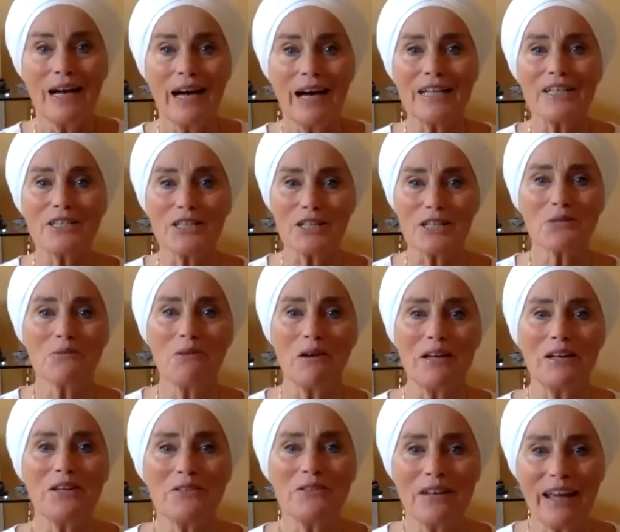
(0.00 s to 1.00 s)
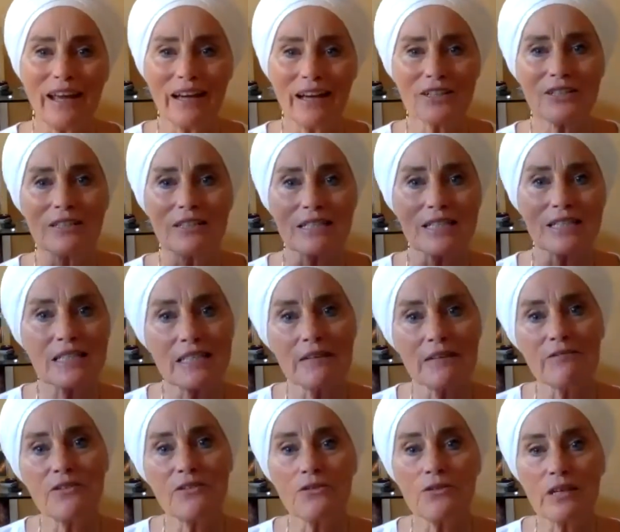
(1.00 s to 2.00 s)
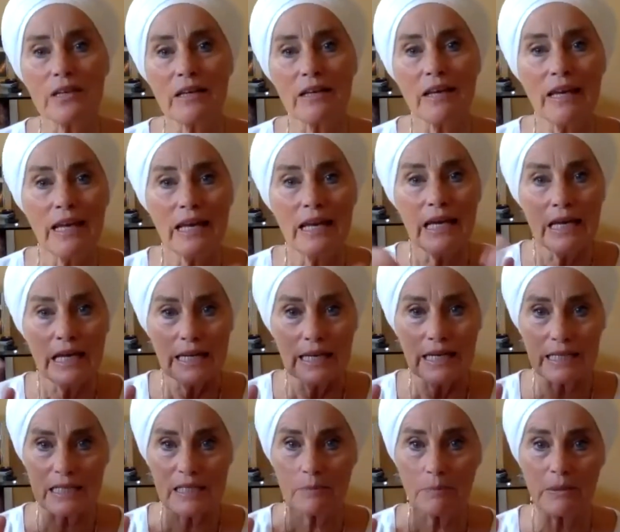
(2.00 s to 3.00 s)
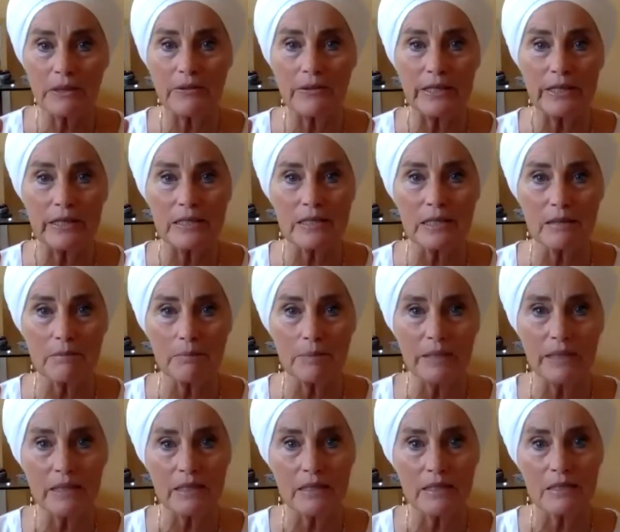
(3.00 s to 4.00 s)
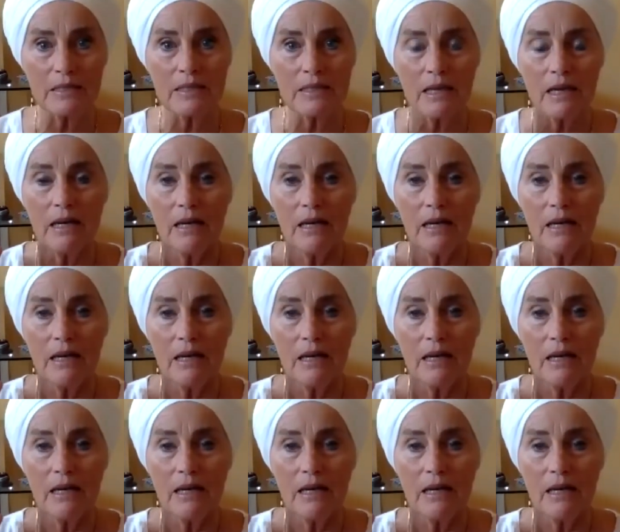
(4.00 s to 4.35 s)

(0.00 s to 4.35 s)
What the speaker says: I just want you to actually see if you can experience it, because